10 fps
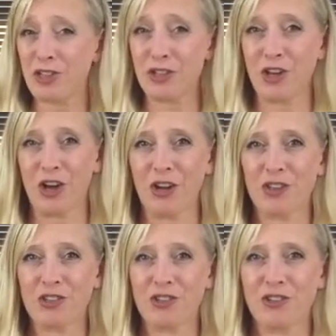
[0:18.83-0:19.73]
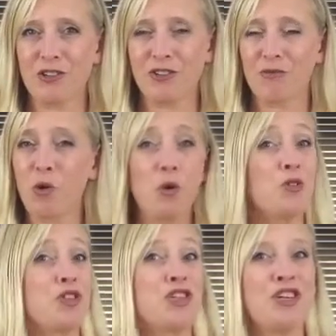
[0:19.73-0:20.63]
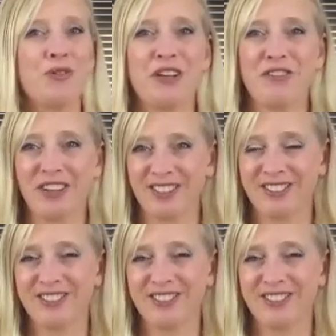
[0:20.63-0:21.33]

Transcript: to start, what to do even?